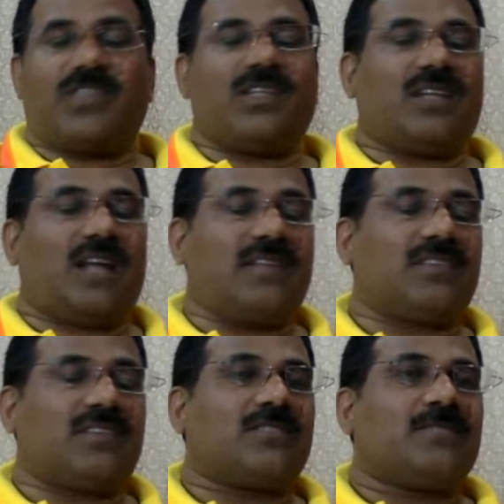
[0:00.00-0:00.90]
and the
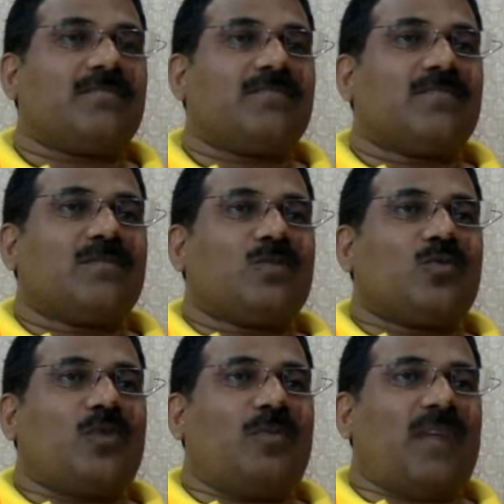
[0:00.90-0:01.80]
nuns
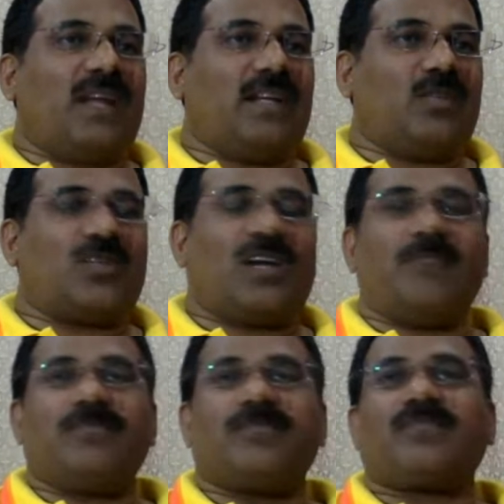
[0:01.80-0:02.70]
who are planning to
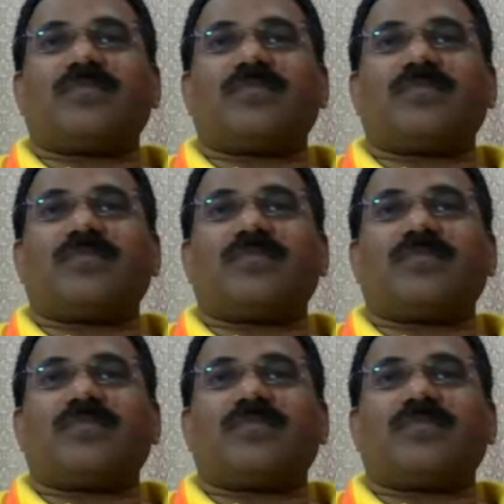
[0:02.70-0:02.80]
come,